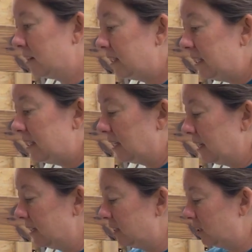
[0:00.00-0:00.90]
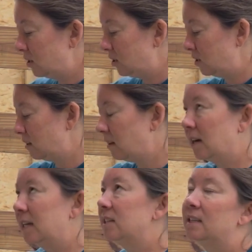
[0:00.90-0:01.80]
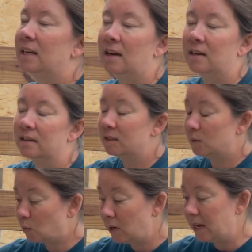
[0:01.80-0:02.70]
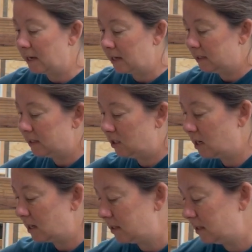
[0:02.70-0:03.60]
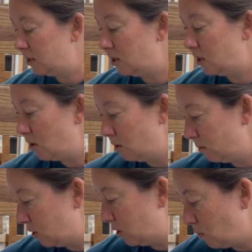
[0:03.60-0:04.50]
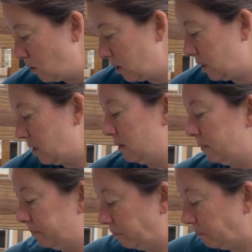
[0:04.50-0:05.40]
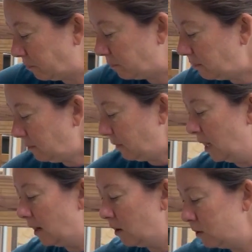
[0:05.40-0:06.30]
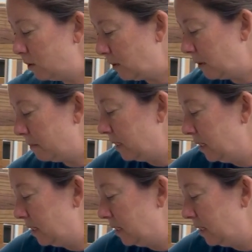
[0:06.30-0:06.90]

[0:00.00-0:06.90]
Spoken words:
season is just, or I should say our spring is just so short. It goes from